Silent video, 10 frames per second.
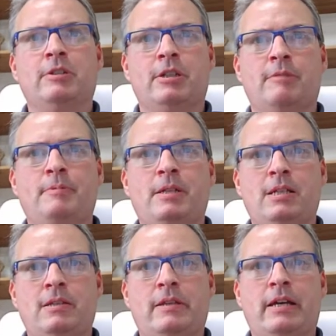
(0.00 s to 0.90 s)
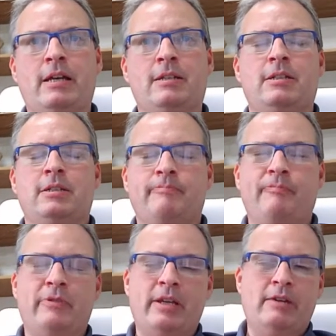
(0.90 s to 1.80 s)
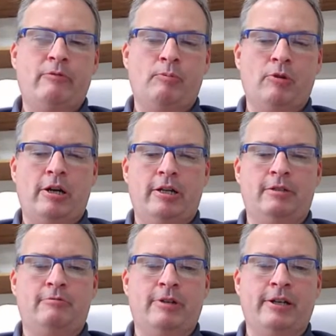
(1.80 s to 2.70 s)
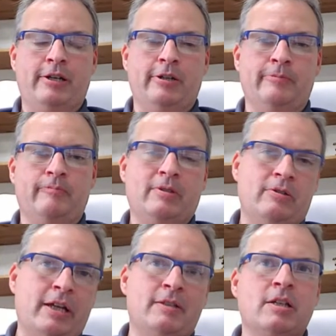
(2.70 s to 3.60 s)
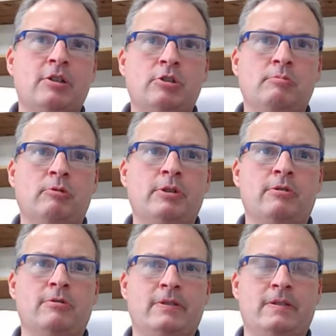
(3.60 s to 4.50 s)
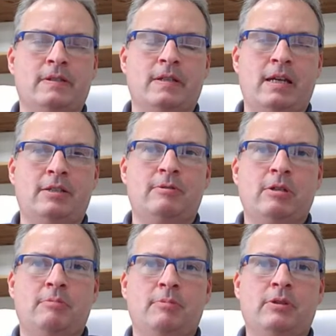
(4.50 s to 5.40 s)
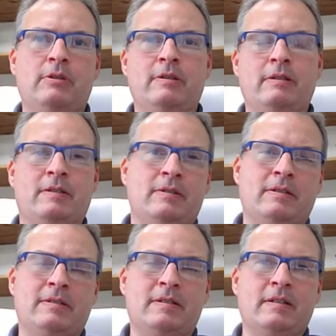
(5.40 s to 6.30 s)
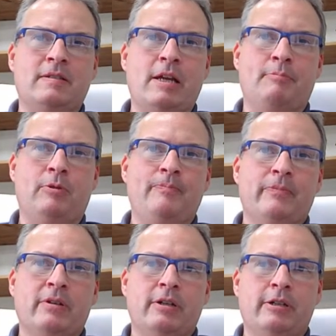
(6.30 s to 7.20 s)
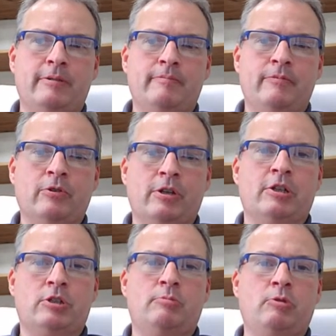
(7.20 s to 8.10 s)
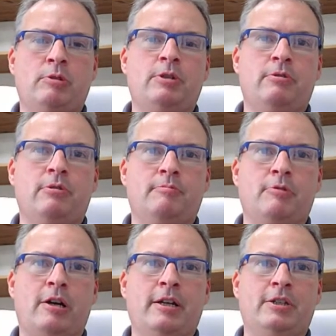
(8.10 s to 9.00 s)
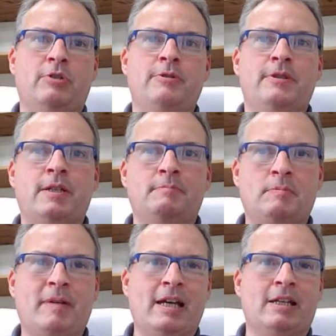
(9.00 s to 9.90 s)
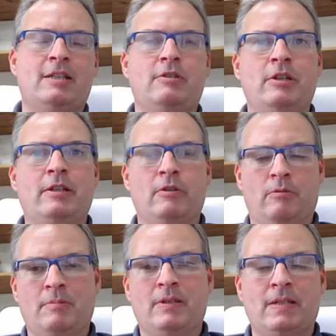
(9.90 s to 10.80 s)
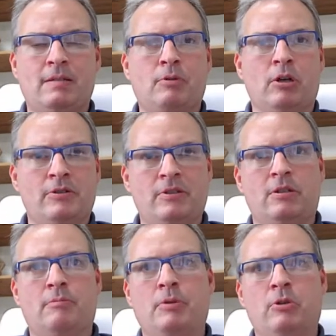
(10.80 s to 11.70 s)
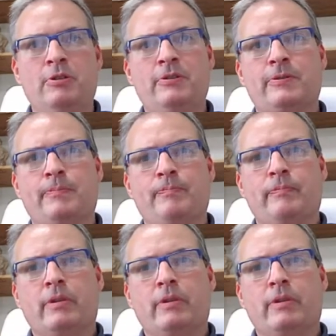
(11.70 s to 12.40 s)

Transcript: one company that they have a product where, okay, it's customer returns in this case, but it's an example. Their customer return product always comes back either missing parts and components,